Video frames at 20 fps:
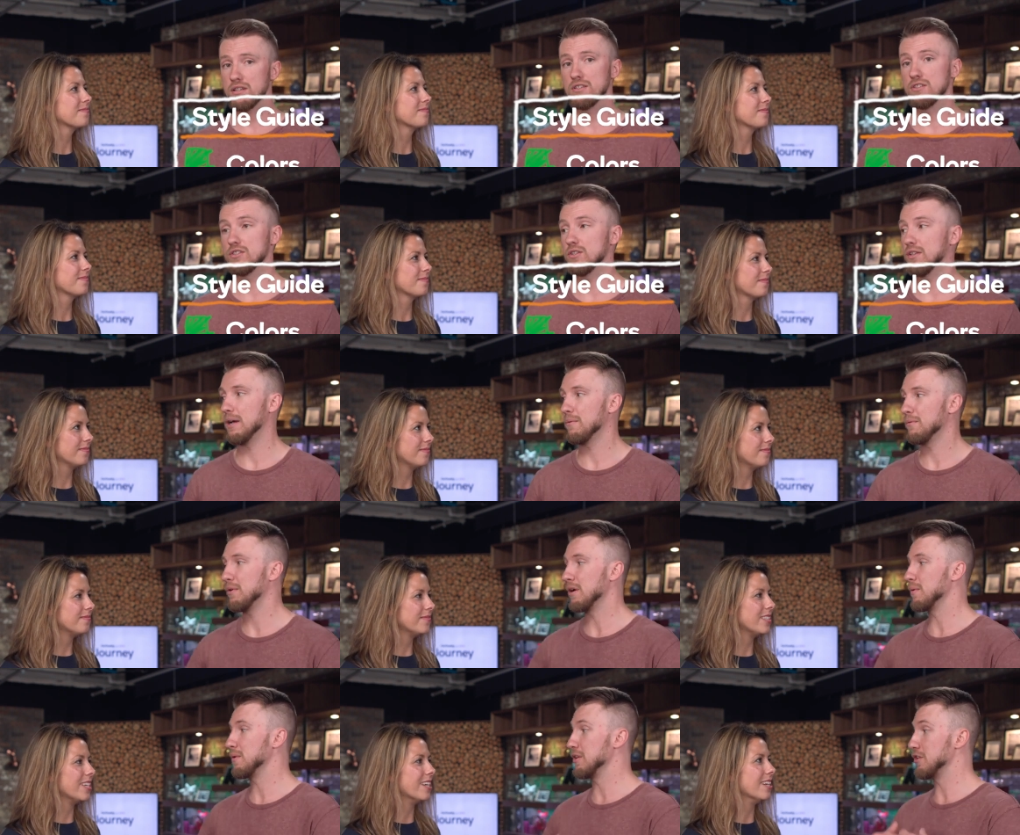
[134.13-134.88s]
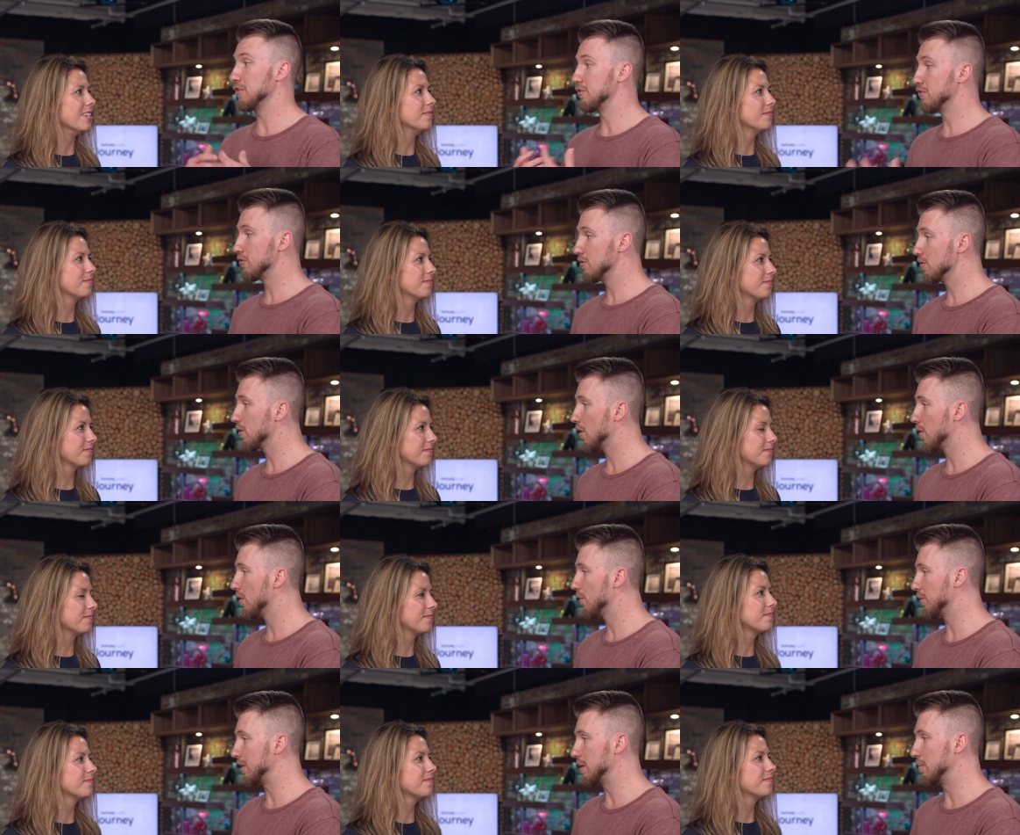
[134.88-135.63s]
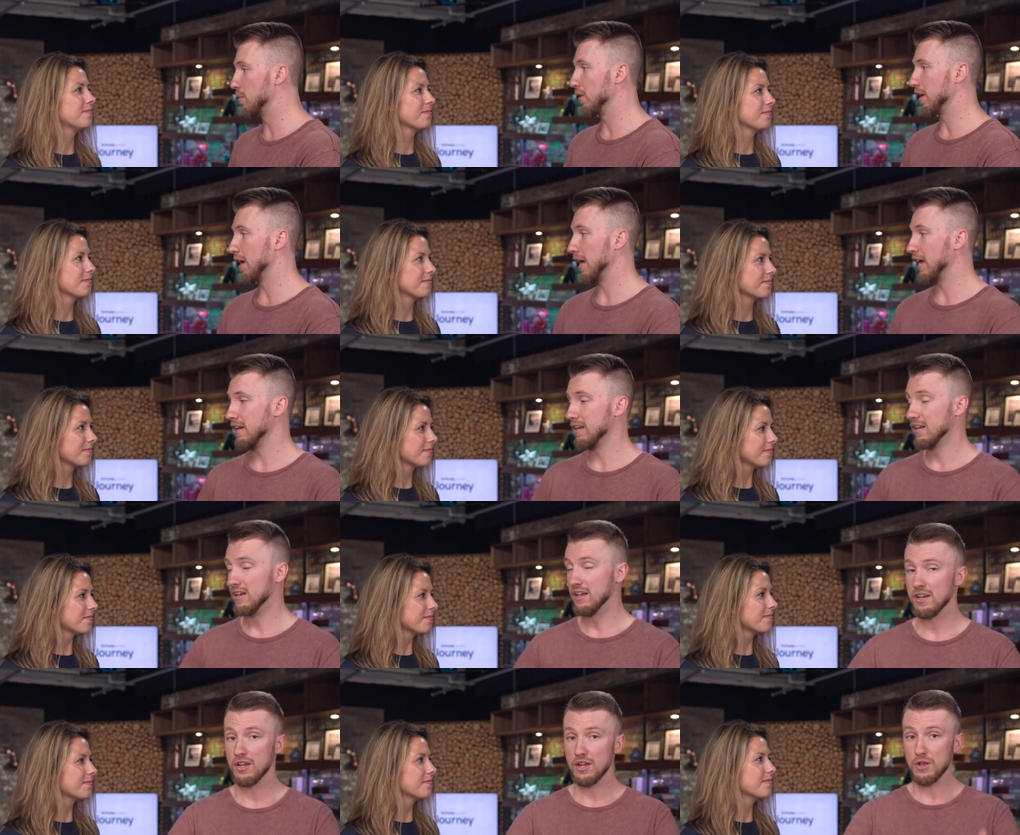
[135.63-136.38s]
Speaker 1: So that way, when yeah. you do go and rebrand,
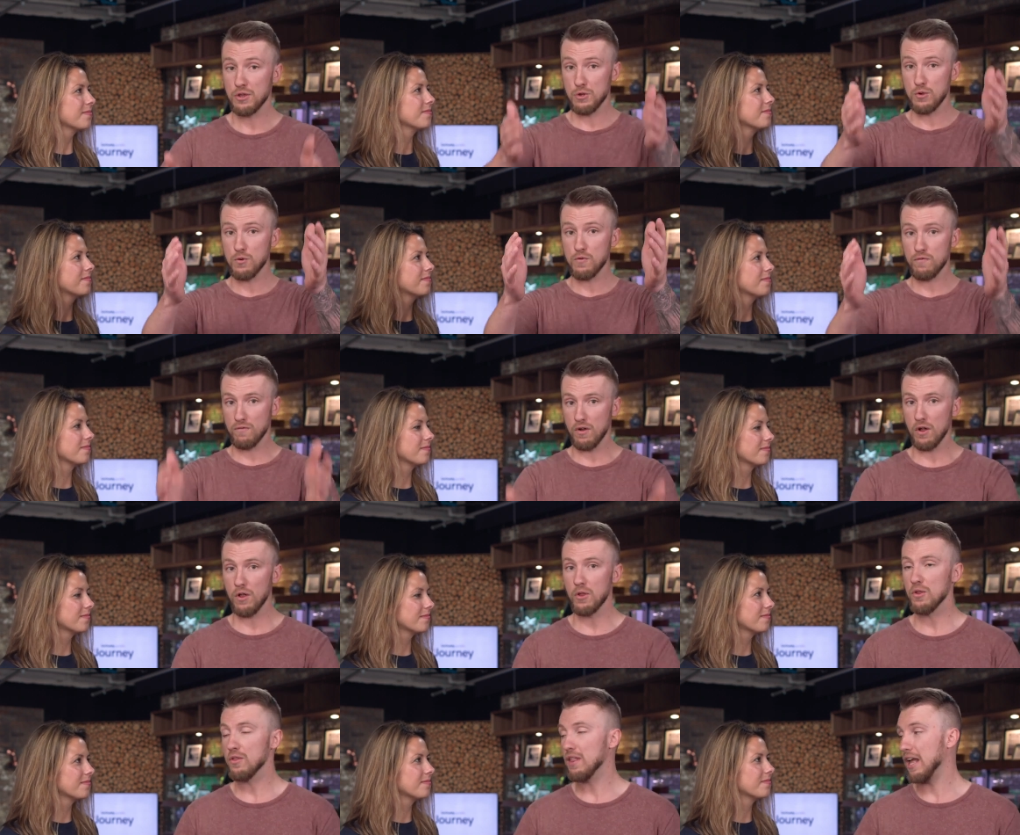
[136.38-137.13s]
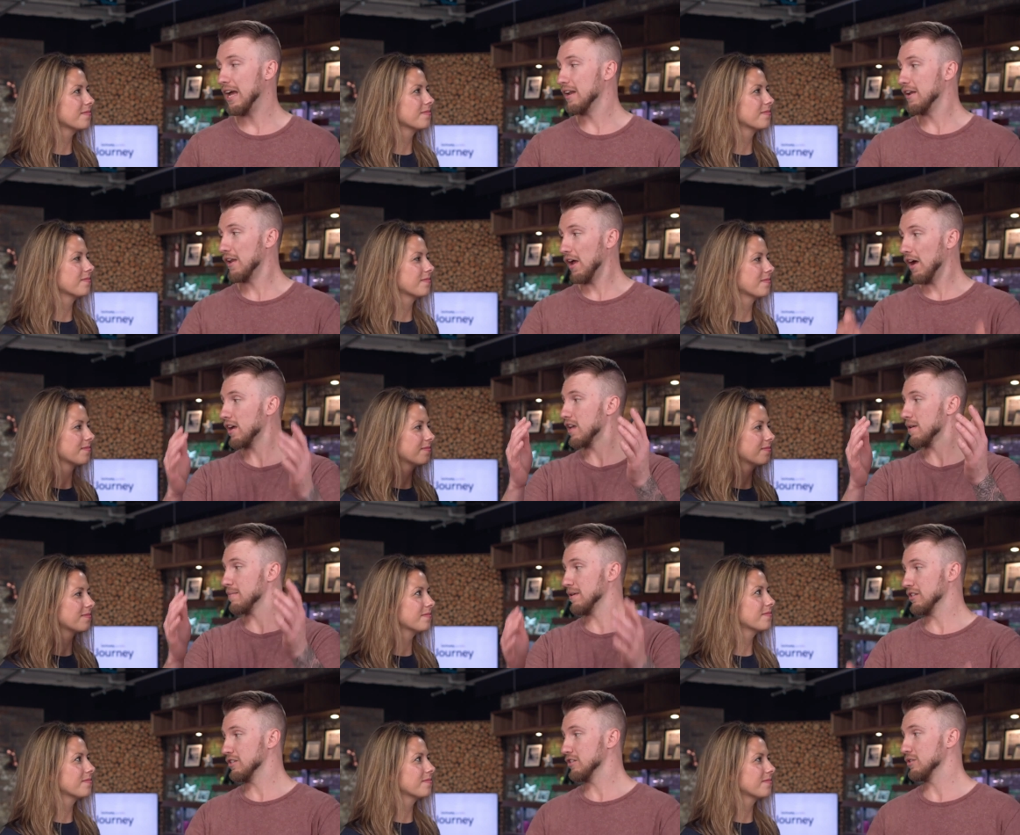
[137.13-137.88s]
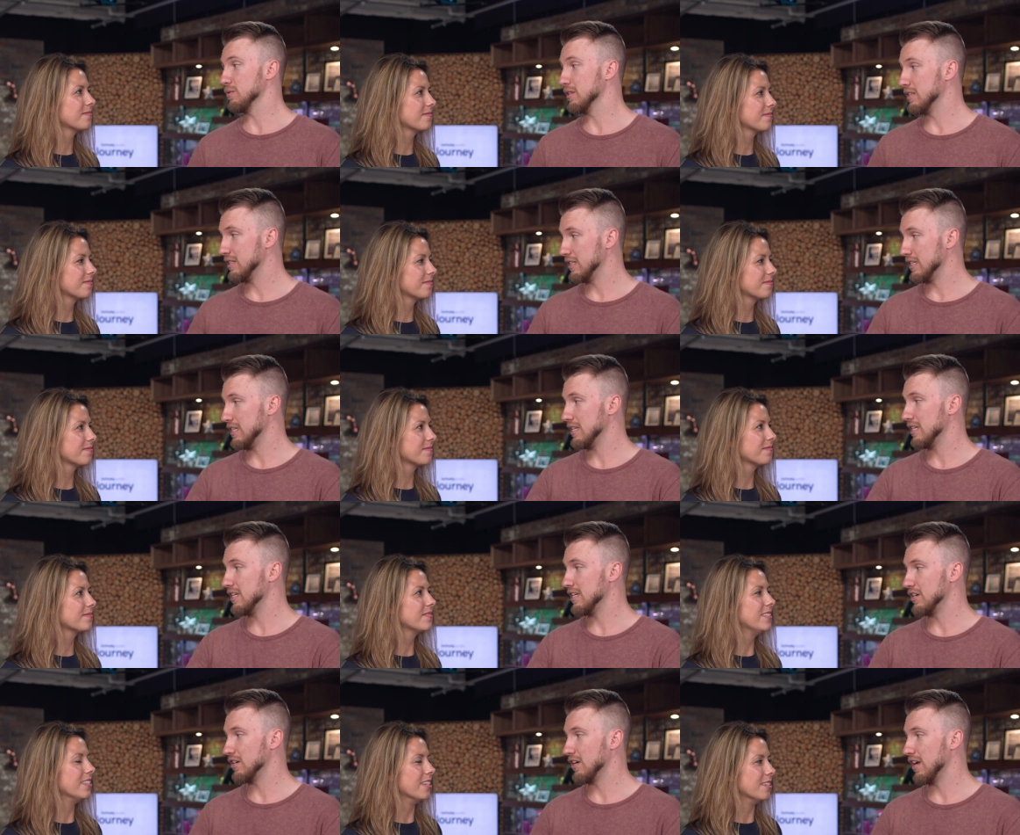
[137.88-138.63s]
you follow that document to a T and you're yeah.